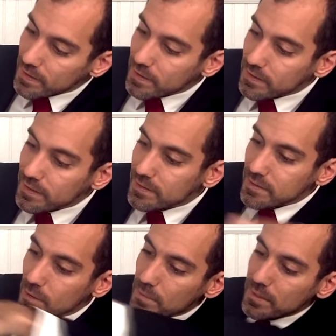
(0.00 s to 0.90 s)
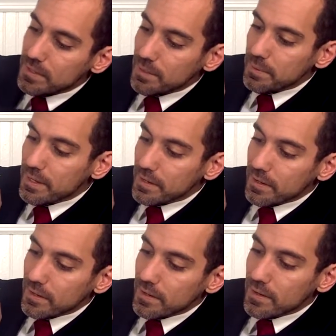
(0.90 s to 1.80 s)
this opens up here
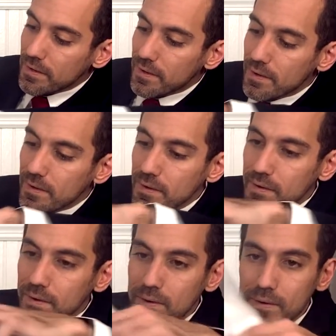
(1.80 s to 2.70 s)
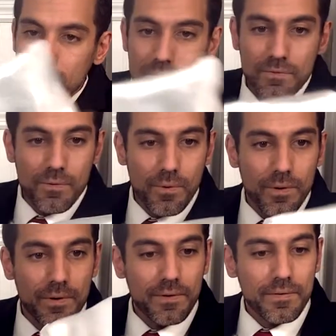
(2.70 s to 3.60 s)
for
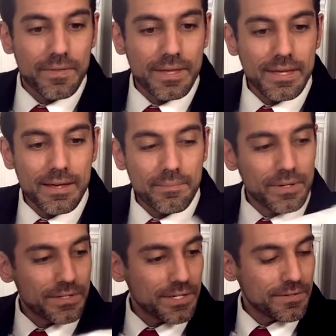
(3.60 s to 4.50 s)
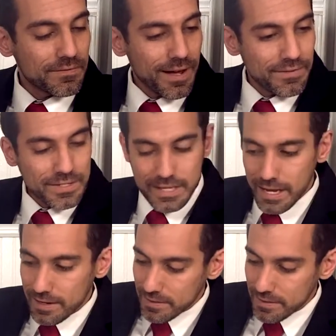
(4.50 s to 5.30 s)
the PlayStation 5 stand.